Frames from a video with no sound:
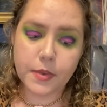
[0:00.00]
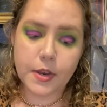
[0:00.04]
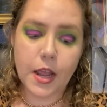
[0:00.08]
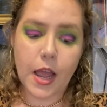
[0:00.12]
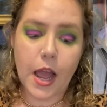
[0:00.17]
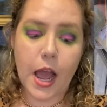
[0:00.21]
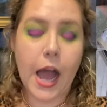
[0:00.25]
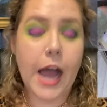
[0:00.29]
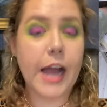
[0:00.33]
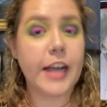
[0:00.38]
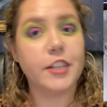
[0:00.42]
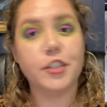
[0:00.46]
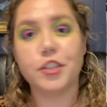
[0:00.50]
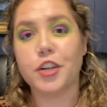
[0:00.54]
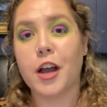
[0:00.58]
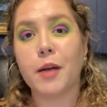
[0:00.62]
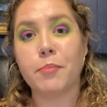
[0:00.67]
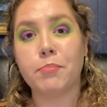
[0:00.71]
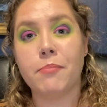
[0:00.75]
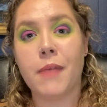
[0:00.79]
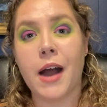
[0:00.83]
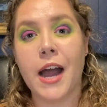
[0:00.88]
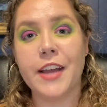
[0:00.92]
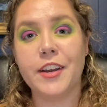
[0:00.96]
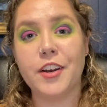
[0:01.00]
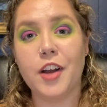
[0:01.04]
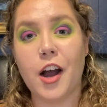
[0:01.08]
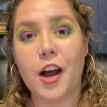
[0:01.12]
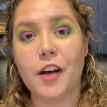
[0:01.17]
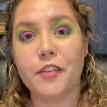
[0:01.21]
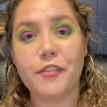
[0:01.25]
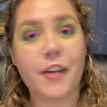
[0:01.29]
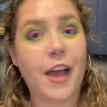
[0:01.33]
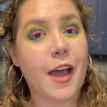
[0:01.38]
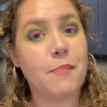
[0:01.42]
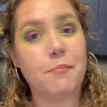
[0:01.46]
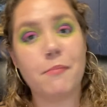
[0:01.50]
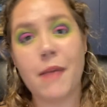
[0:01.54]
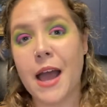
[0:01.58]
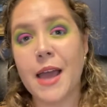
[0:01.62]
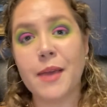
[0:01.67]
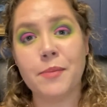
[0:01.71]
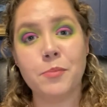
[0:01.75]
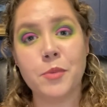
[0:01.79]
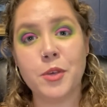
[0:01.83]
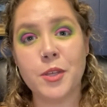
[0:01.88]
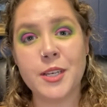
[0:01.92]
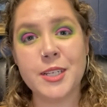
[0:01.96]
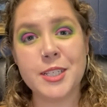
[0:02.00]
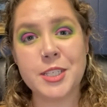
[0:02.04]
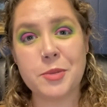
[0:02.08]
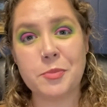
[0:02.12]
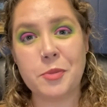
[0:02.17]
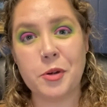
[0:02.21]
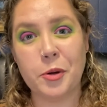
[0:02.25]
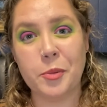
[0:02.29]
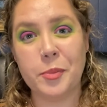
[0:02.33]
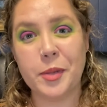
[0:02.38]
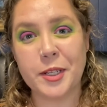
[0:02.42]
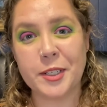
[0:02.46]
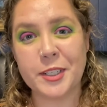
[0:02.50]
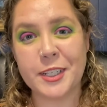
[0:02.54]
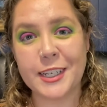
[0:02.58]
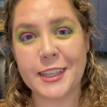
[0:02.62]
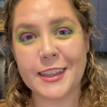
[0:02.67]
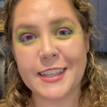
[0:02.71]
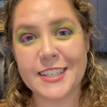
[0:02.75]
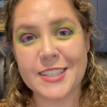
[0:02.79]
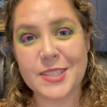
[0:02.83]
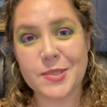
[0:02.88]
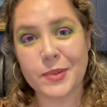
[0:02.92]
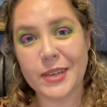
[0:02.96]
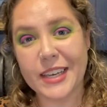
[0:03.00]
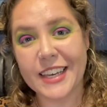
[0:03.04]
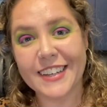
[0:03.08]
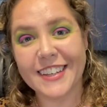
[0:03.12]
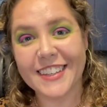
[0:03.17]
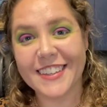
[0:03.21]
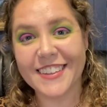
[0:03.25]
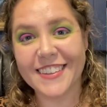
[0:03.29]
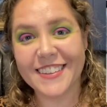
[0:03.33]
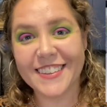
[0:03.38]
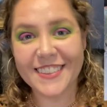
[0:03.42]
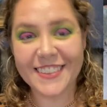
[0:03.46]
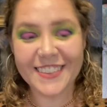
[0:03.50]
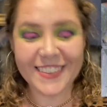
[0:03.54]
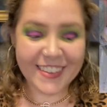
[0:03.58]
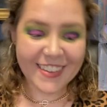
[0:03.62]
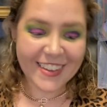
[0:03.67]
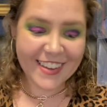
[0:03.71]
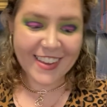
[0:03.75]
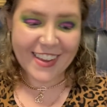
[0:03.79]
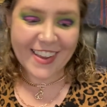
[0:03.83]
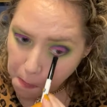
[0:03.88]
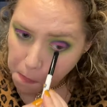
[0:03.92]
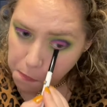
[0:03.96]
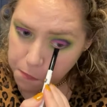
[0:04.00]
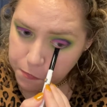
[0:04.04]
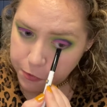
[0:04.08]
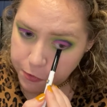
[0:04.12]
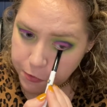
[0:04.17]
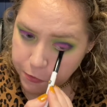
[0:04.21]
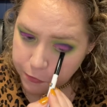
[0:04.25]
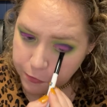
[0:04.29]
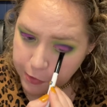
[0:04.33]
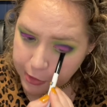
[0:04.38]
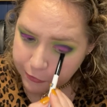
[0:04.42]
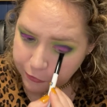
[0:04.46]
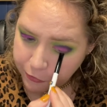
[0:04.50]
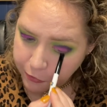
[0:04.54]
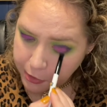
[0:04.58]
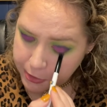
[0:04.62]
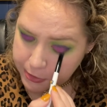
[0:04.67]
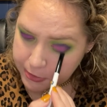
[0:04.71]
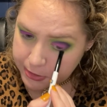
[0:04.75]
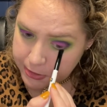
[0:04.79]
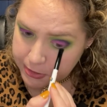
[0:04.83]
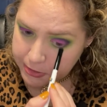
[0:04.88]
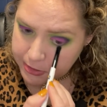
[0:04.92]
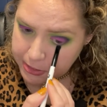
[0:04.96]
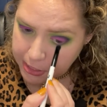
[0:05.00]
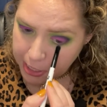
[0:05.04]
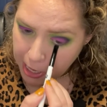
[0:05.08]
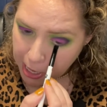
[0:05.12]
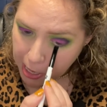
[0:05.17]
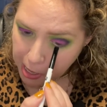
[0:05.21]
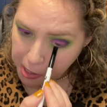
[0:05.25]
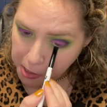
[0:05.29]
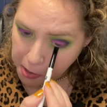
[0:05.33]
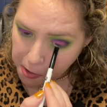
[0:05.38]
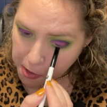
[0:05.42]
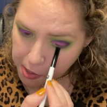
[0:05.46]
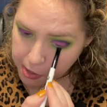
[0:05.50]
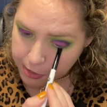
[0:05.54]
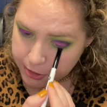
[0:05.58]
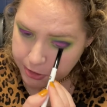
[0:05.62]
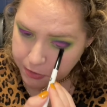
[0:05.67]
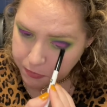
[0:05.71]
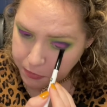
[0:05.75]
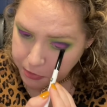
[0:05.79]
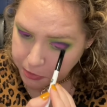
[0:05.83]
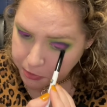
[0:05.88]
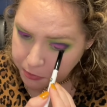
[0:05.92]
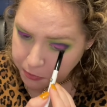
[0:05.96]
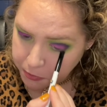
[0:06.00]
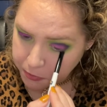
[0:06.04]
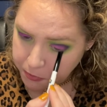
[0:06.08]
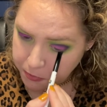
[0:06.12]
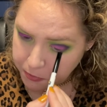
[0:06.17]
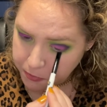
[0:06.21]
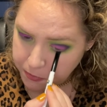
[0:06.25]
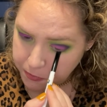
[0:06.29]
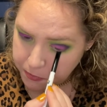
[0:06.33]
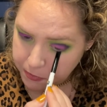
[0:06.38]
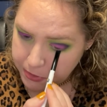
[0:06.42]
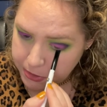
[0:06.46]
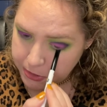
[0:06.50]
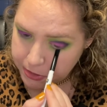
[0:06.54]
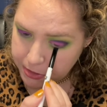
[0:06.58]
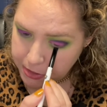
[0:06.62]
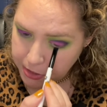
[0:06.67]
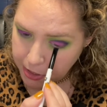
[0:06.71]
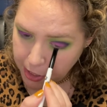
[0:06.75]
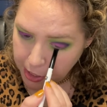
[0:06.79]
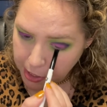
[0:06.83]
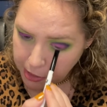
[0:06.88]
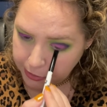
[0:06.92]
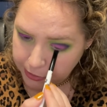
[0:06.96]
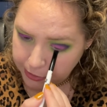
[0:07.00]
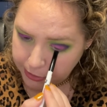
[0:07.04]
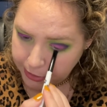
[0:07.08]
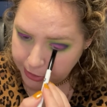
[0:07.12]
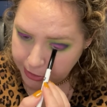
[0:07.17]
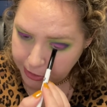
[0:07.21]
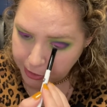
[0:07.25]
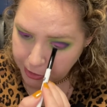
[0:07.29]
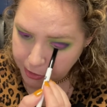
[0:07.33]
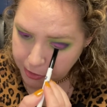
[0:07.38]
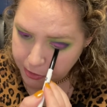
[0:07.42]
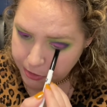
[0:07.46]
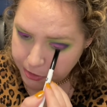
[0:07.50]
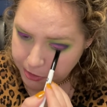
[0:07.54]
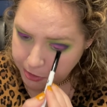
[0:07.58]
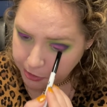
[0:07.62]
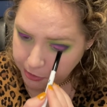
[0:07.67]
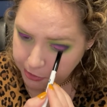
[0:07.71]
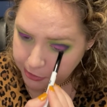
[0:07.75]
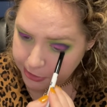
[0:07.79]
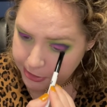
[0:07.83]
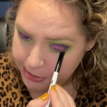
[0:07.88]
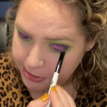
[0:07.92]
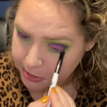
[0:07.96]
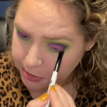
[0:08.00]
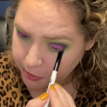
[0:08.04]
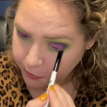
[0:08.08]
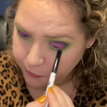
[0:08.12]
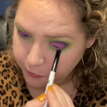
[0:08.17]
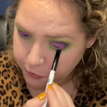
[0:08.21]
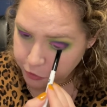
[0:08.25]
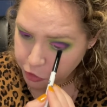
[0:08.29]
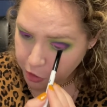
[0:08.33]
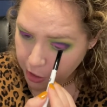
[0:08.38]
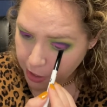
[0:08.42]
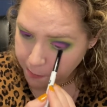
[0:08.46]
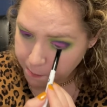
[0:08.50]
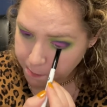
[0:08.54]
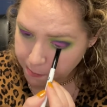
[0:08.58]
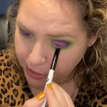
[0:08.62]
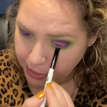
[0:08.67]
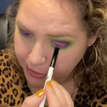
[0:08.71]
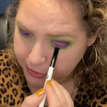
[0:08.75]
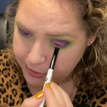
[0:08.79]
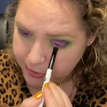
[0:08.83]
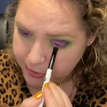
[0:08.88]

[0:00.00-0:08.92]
I dropped mine off at my municipal building this week. The reference doc also includes a link to the list of drop box